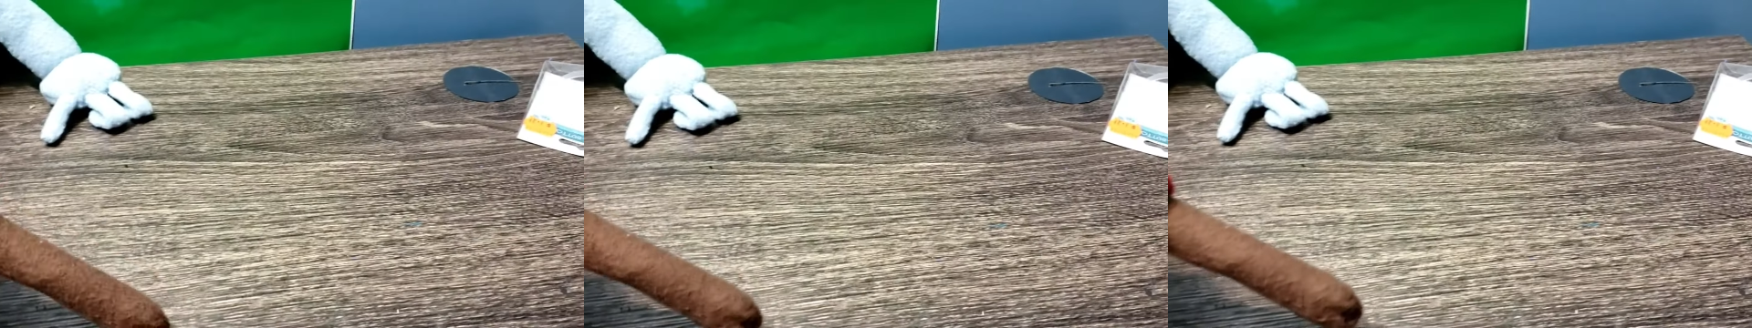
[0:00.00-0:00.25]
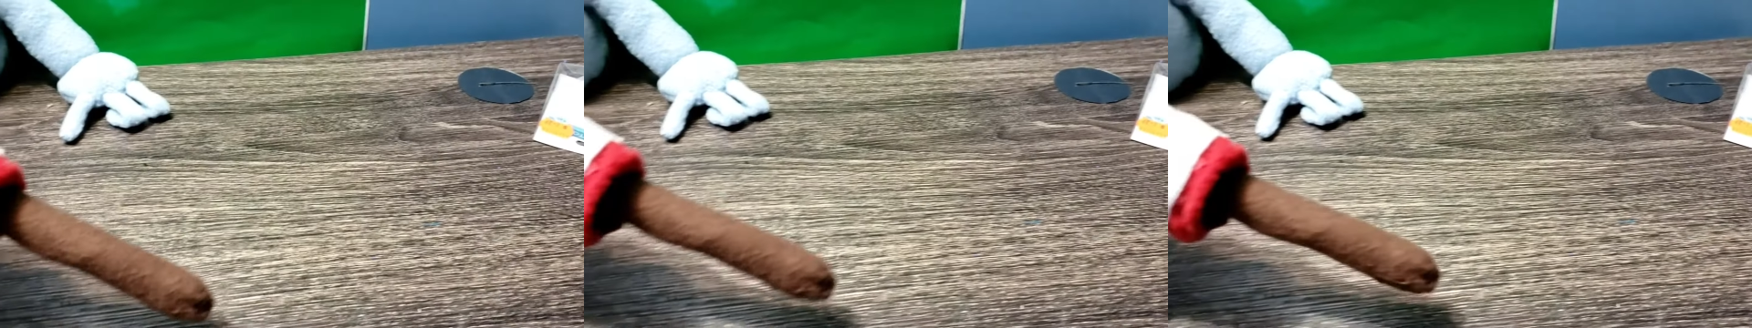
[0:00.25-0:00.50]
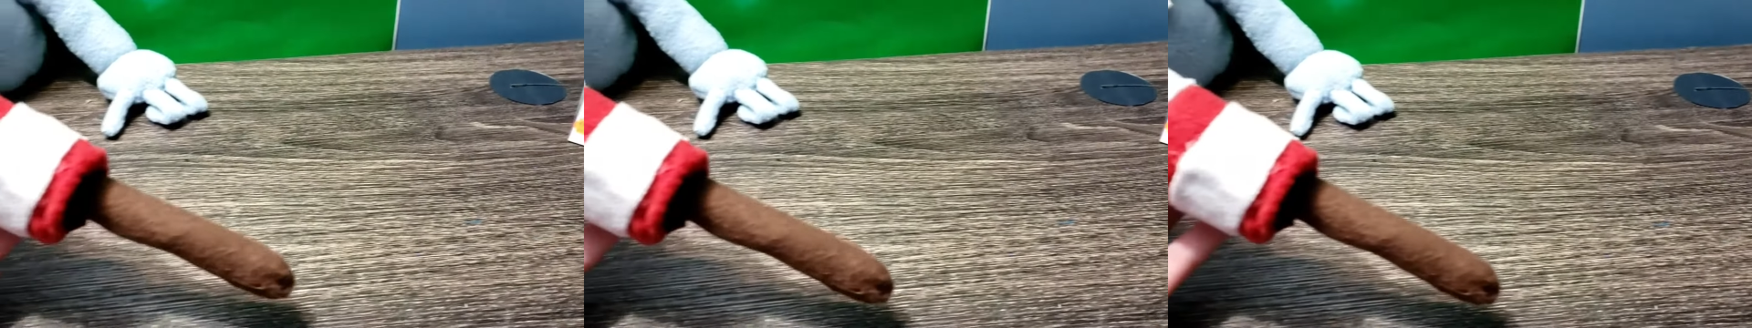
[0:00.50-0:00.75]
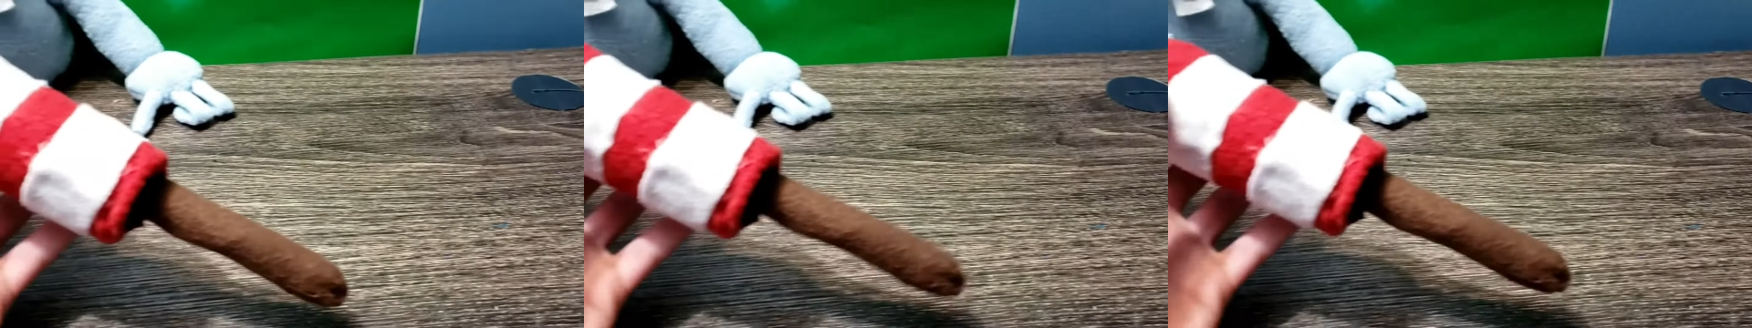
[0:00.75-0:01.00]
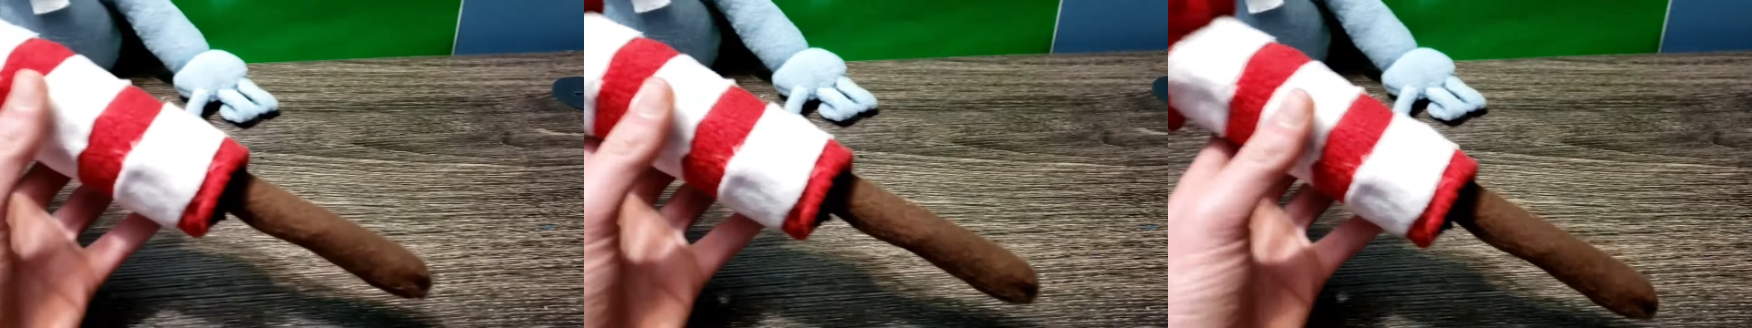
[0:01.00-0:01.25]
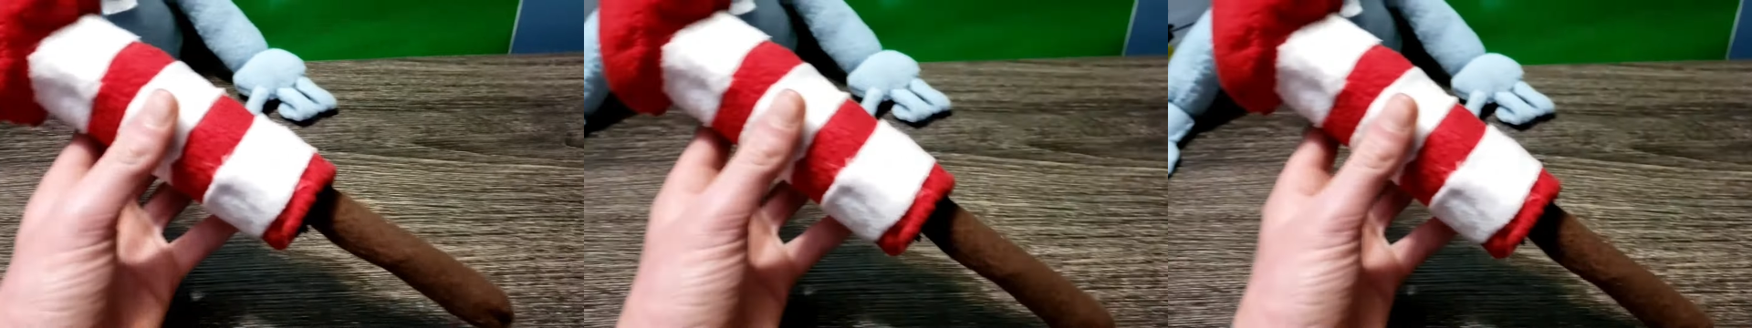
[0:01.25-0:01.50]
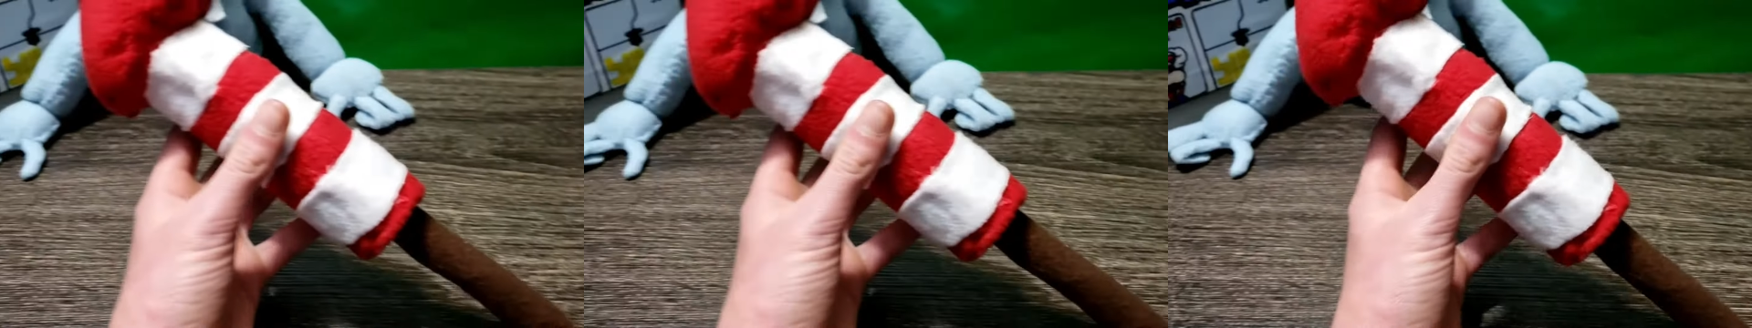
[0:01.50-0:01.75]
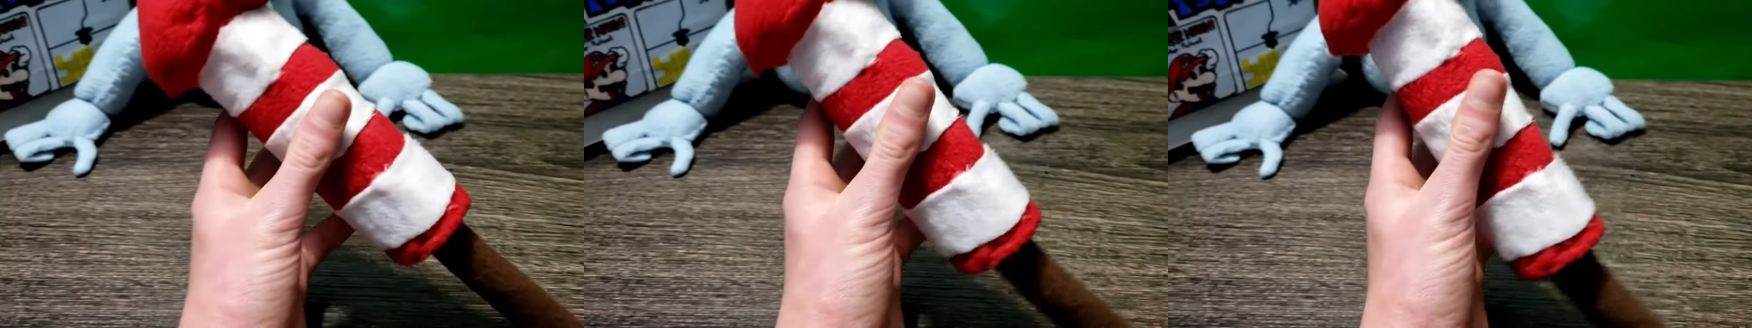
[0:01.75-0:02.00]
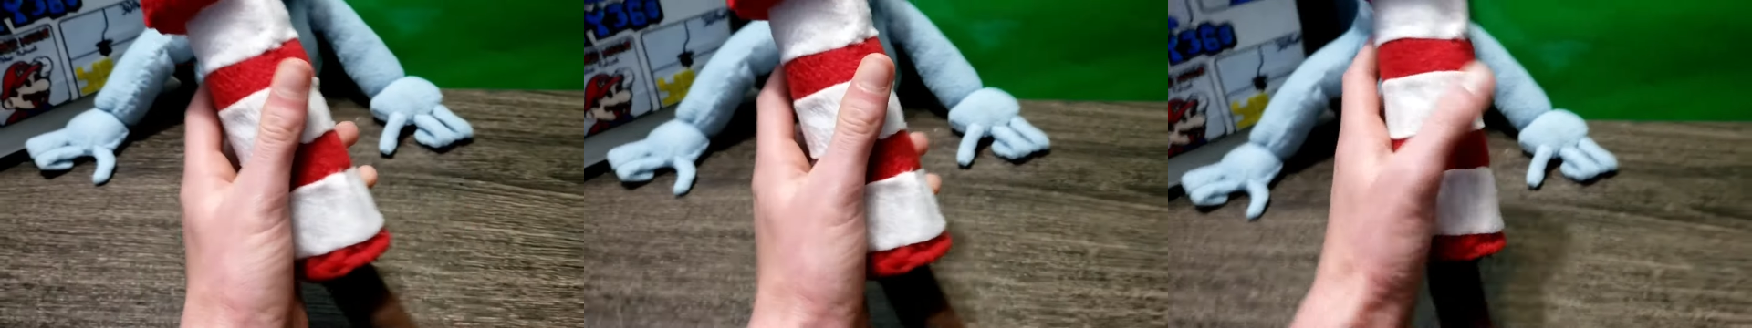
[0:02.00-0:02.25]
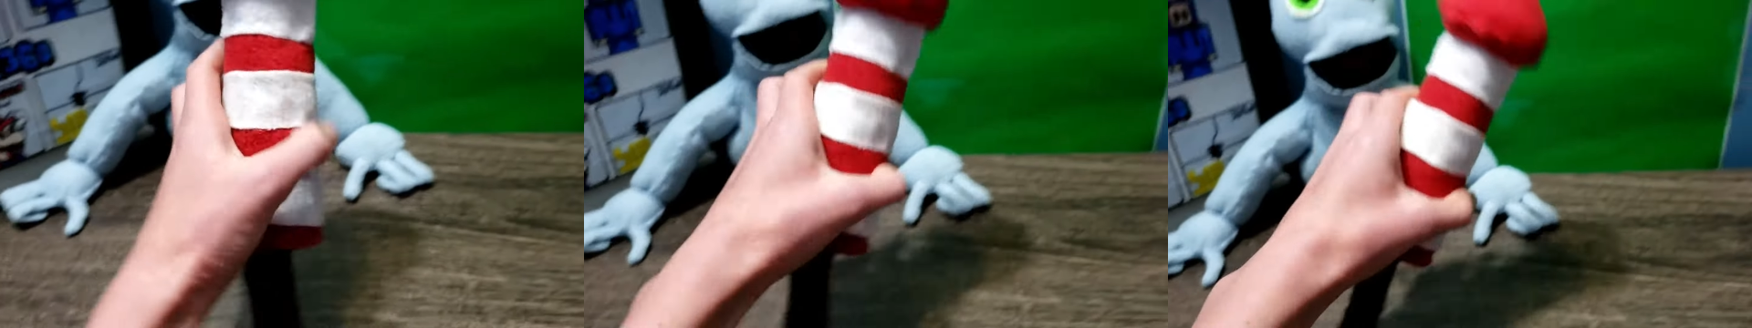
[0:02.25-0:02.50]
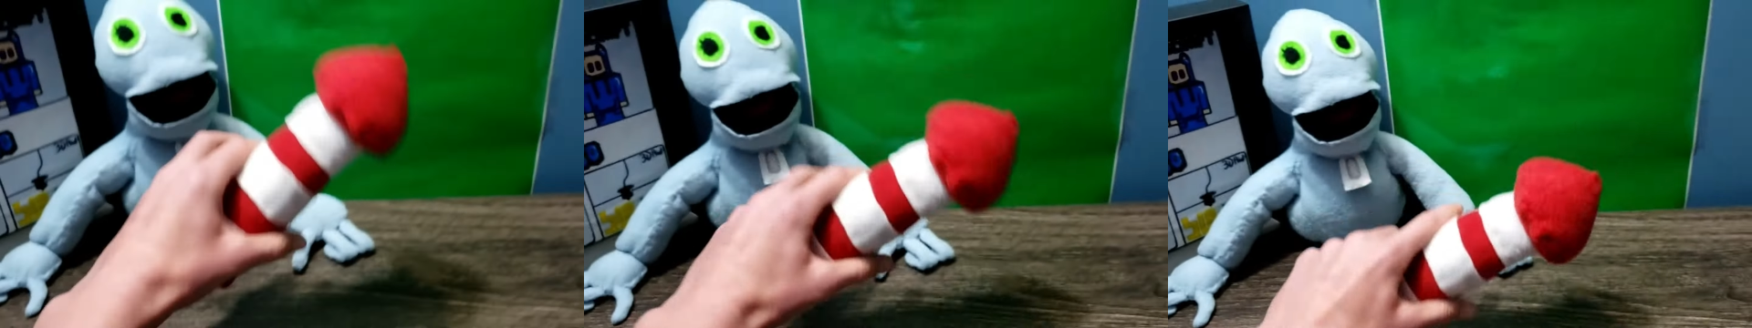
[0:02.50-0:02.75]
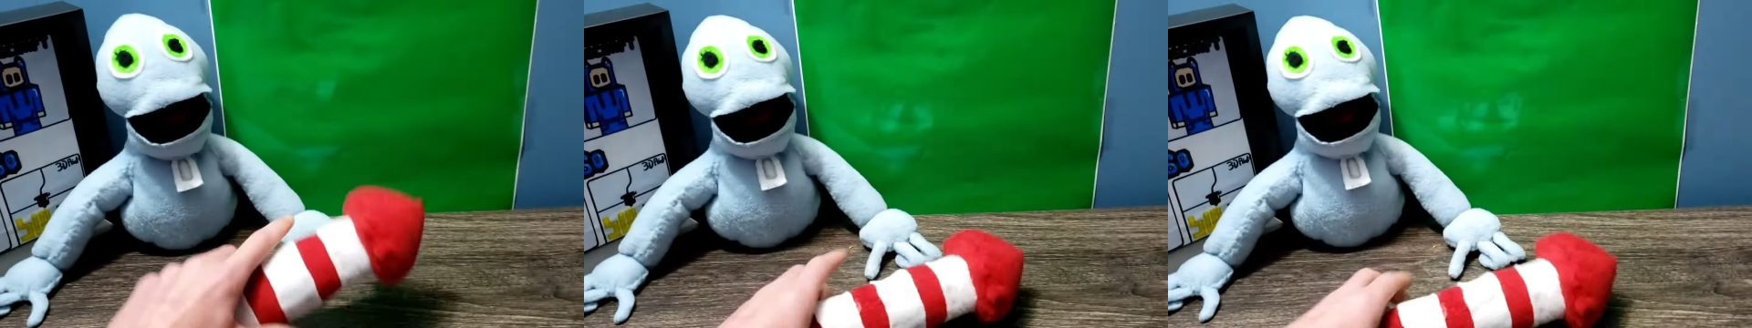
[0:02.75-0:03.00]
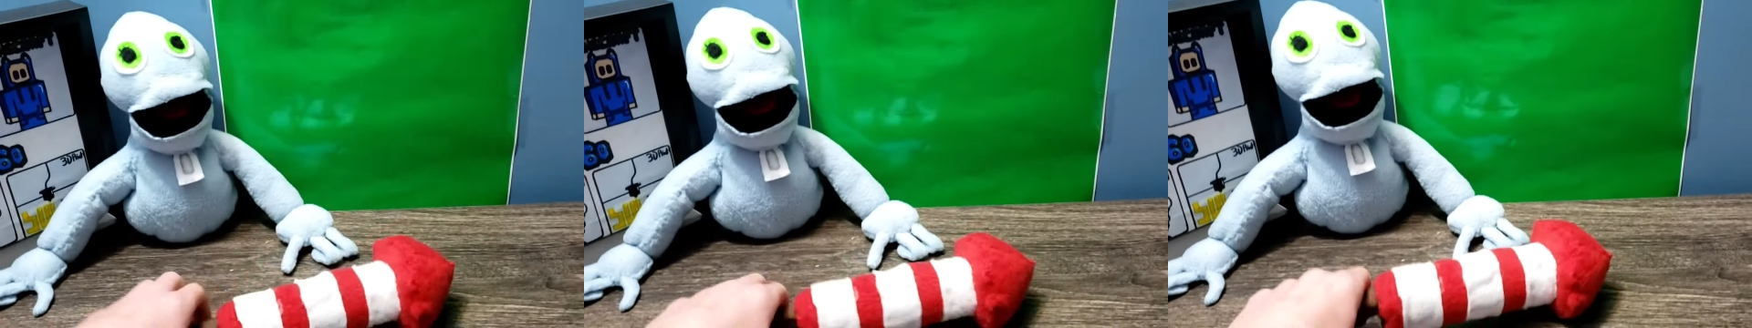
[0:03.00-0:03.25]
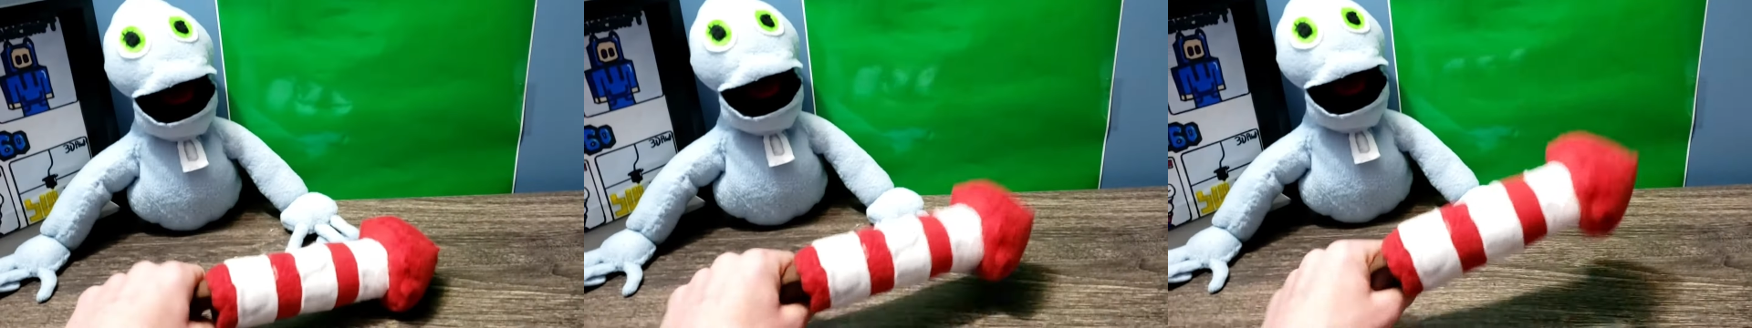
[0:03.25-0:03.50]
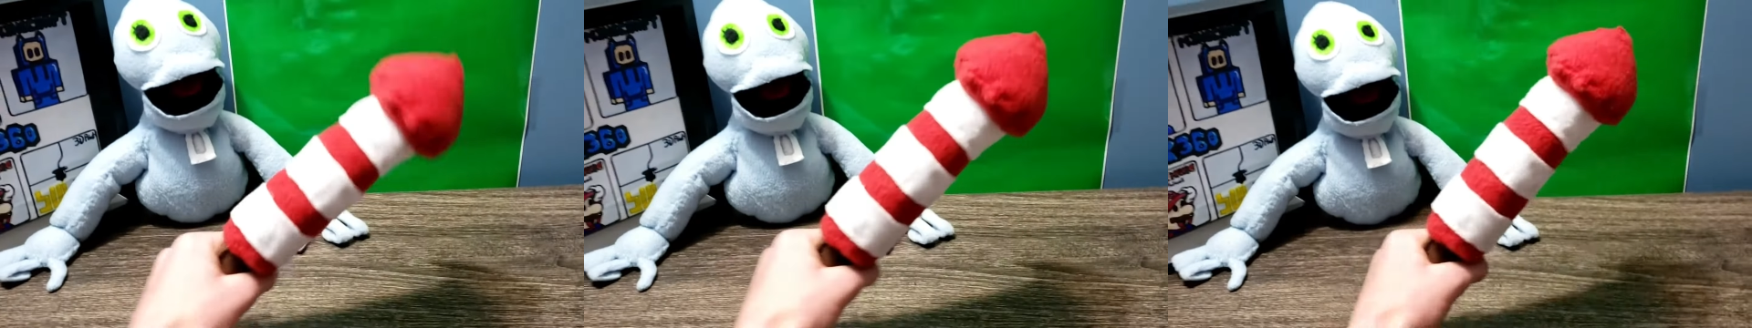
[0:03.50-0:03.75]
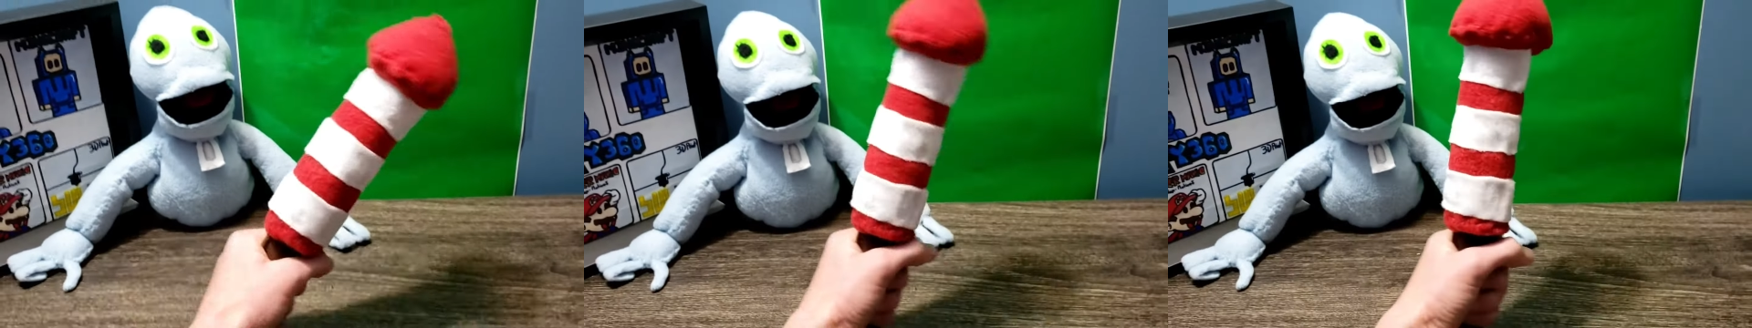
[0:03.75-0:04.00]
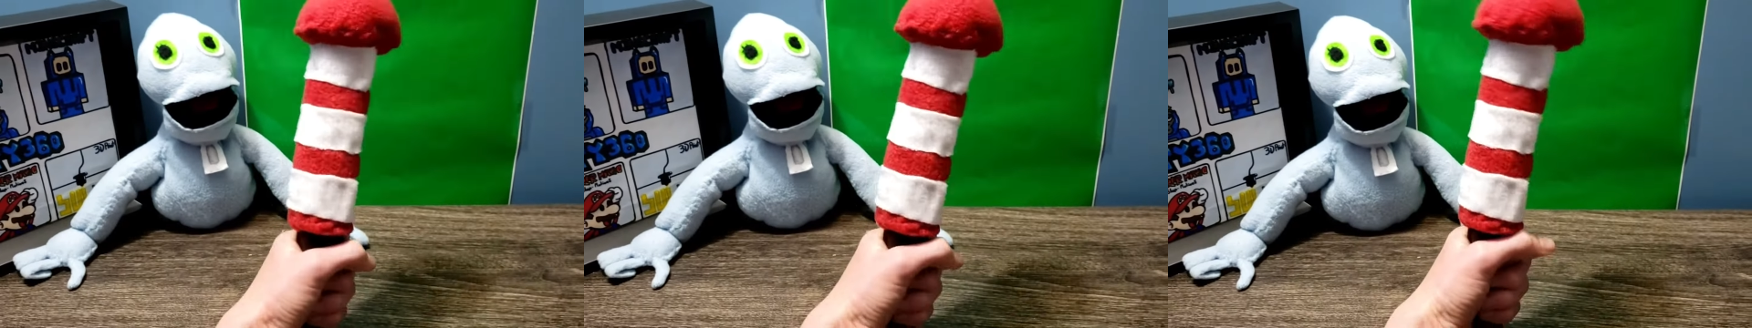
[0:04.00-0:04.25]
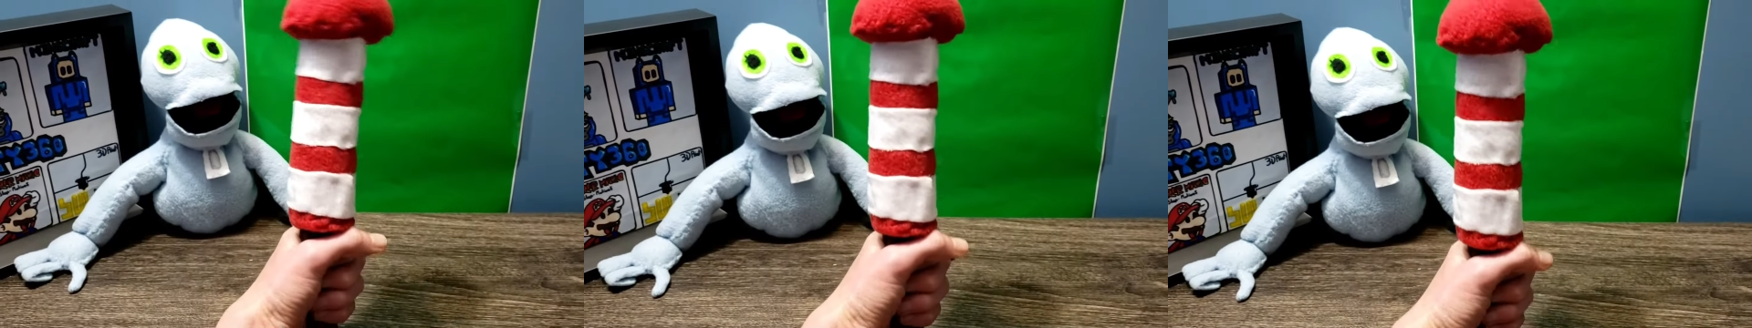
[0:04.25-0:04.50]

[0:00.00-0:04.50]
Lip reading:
Nobody's mouth can be seen.